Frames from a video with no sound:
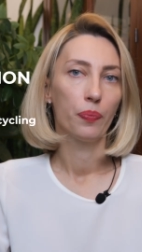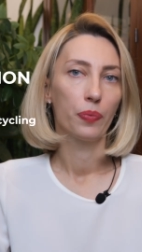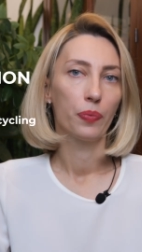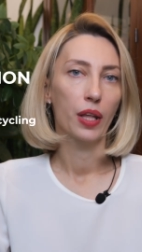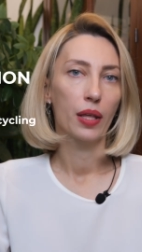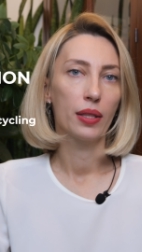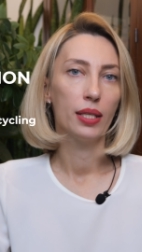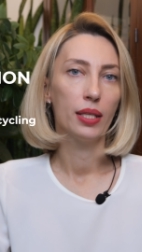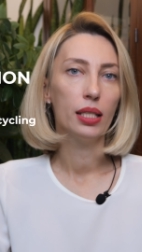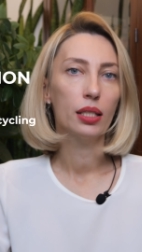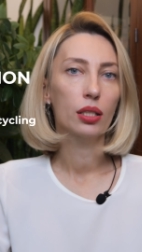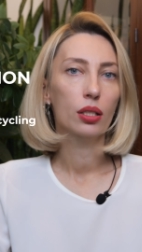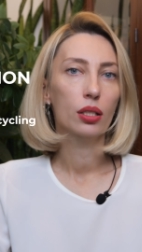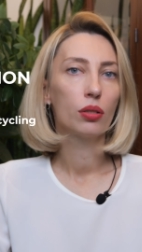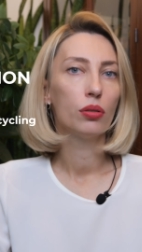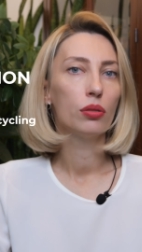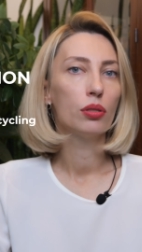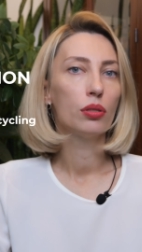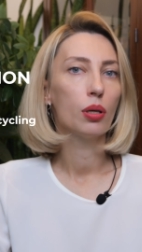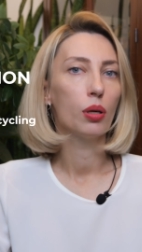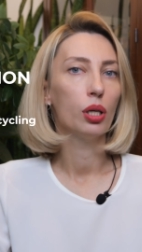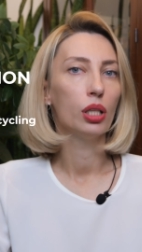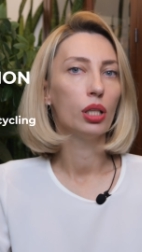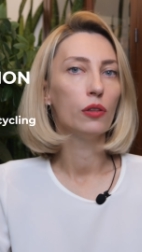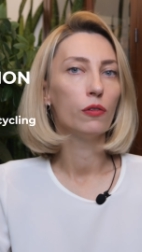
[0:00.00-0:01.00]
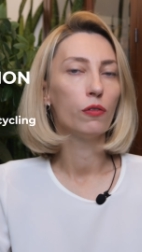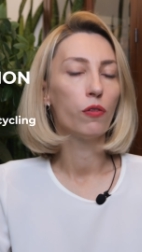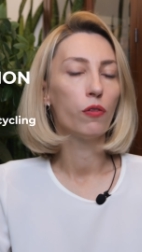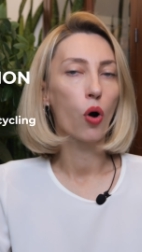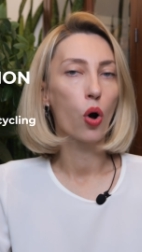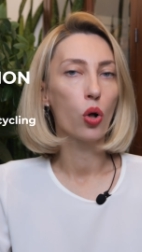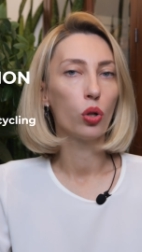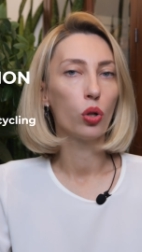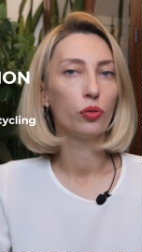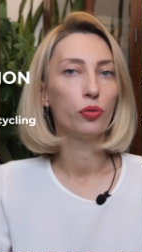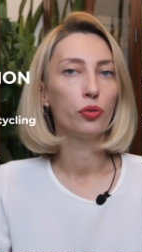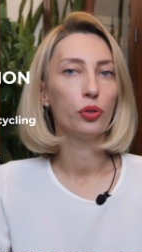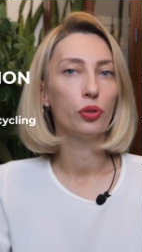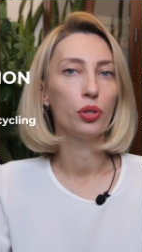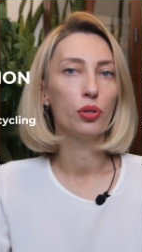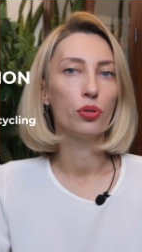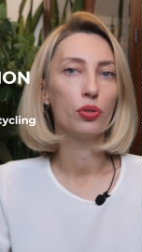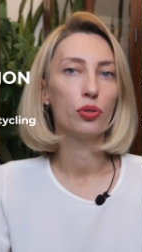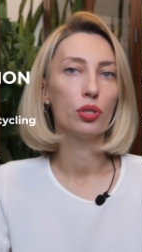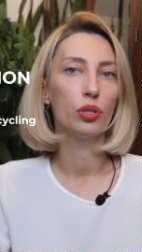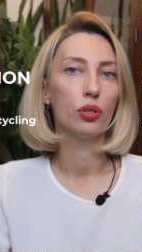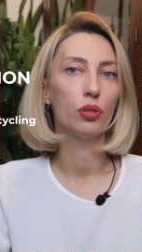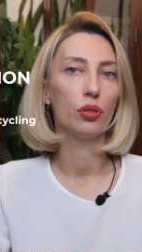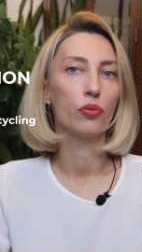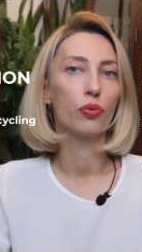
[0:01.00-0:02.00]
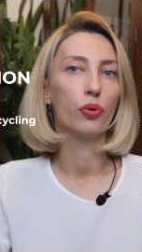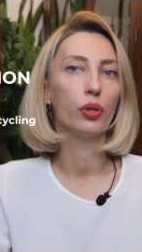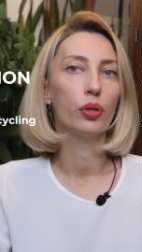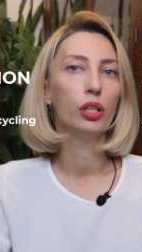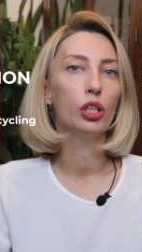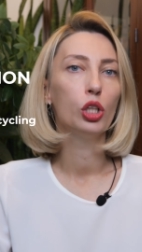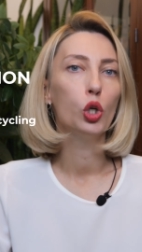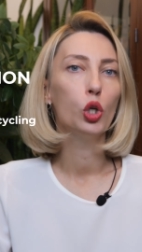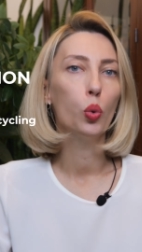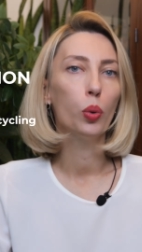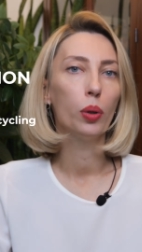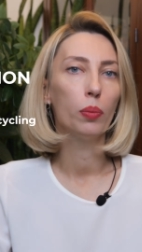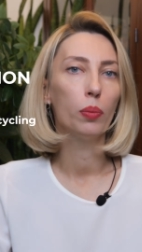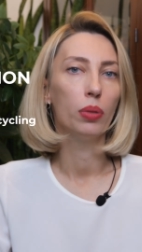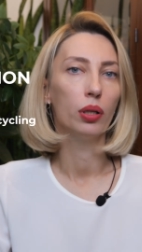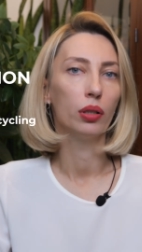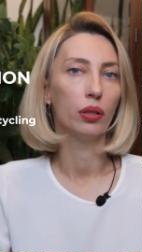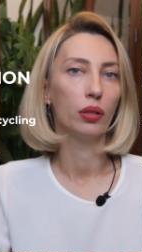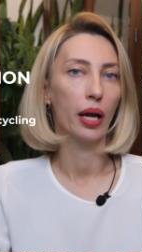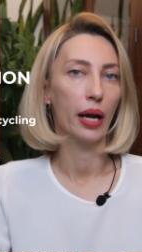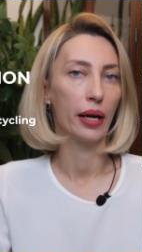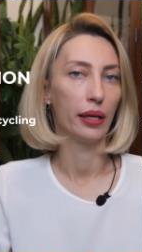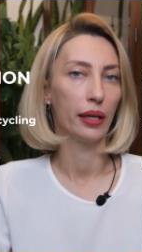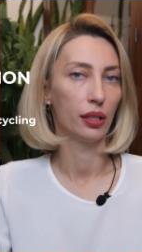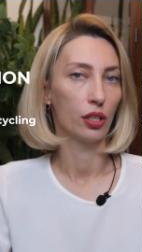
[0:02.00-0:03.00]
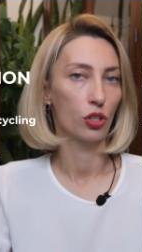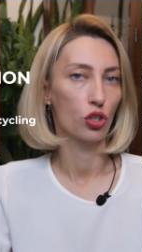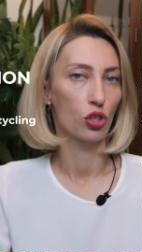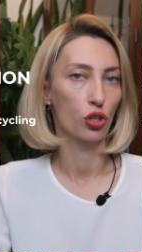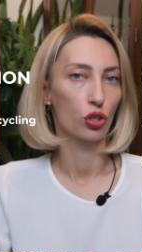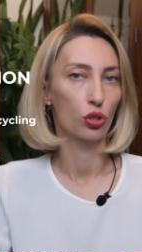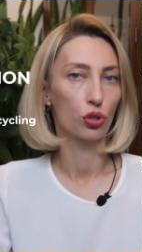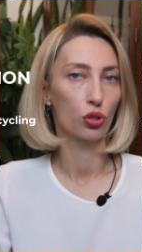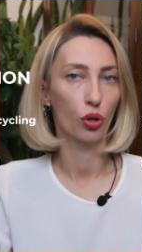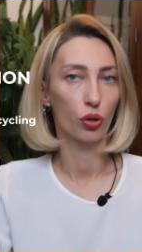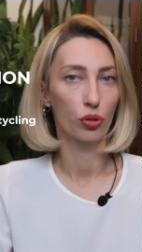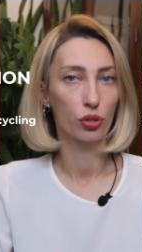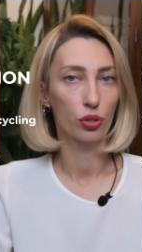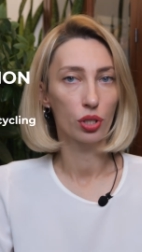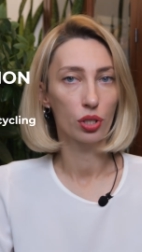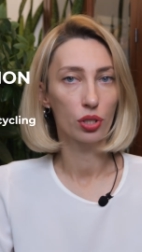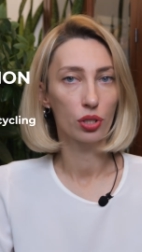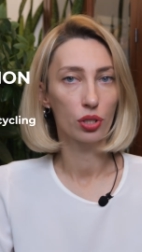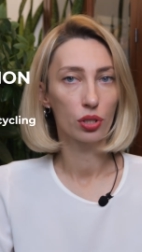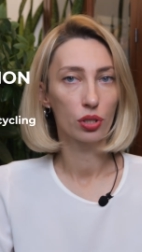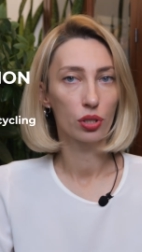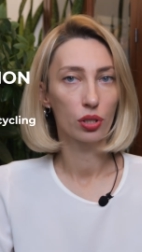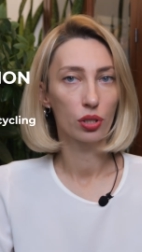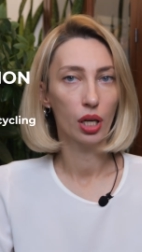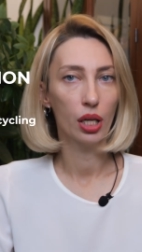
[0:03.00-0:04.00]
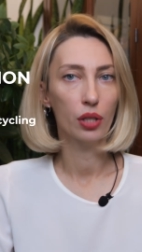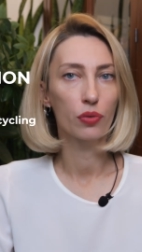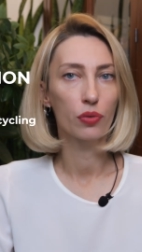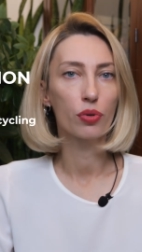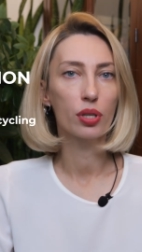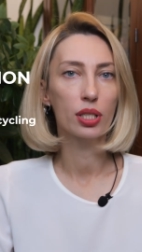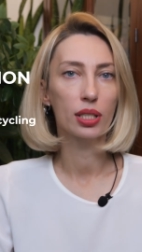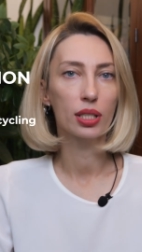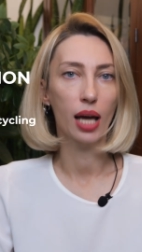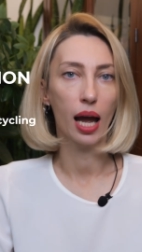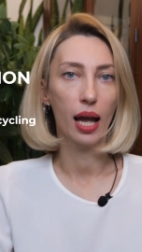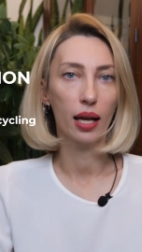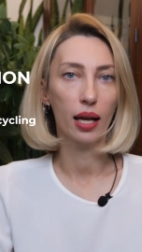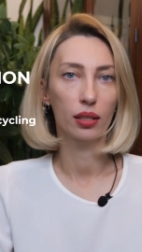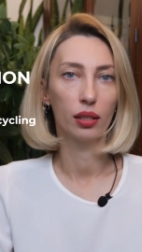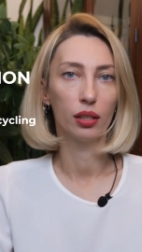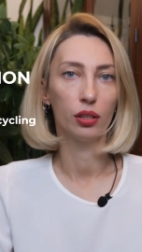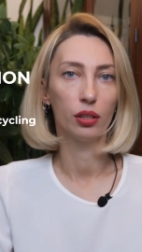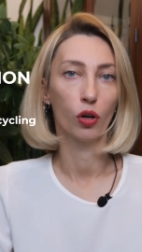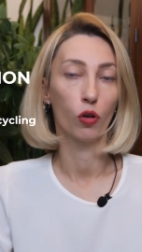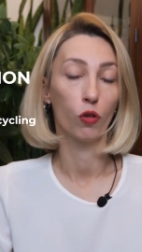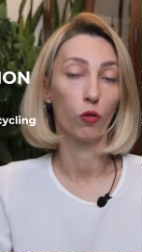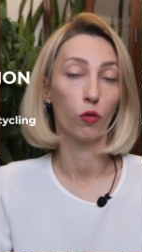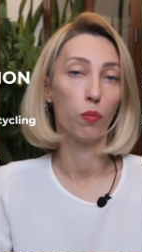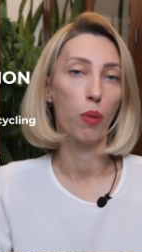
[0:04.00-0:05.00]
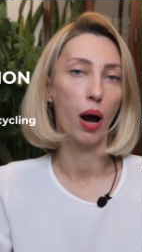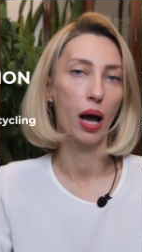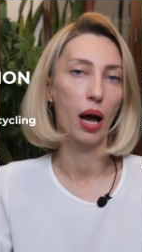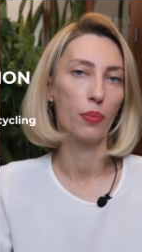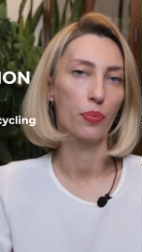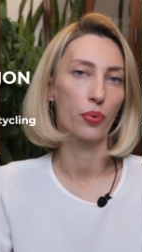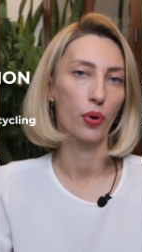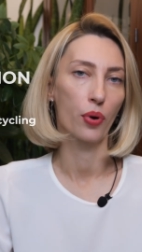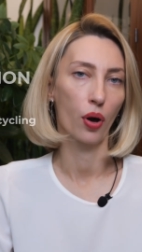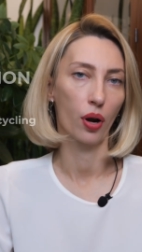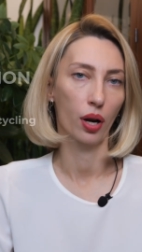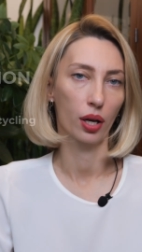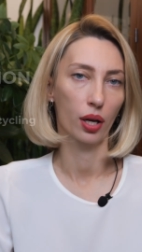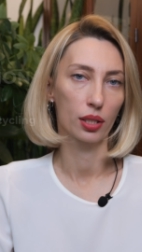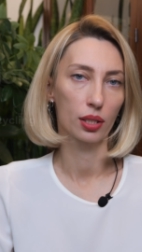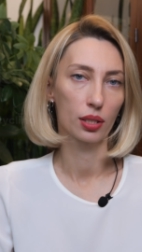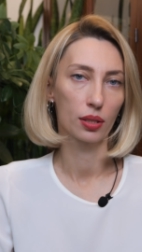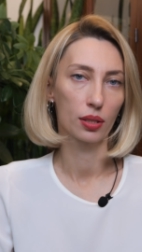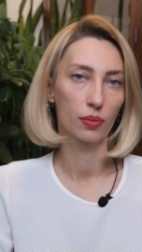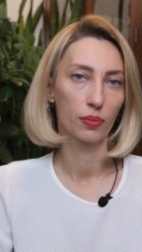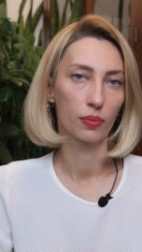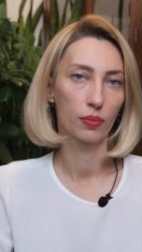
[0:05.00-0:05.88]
This could involve using renewable energy sources and recycling of byproducts.